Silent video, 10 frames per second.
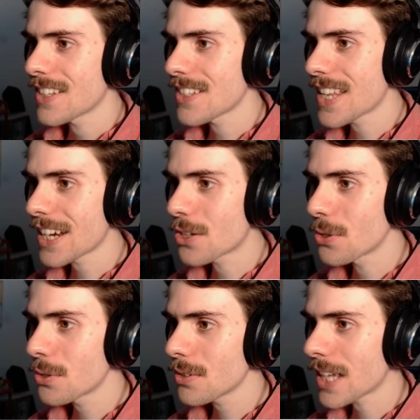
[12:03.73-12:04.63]
Isn't that
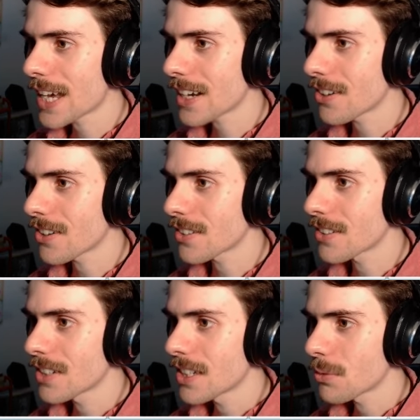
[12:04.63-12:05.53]
cool? Hang
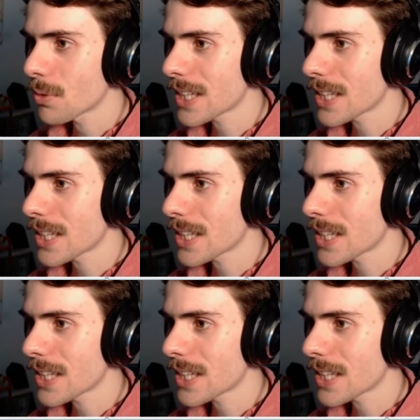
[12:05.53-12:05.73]
on. Will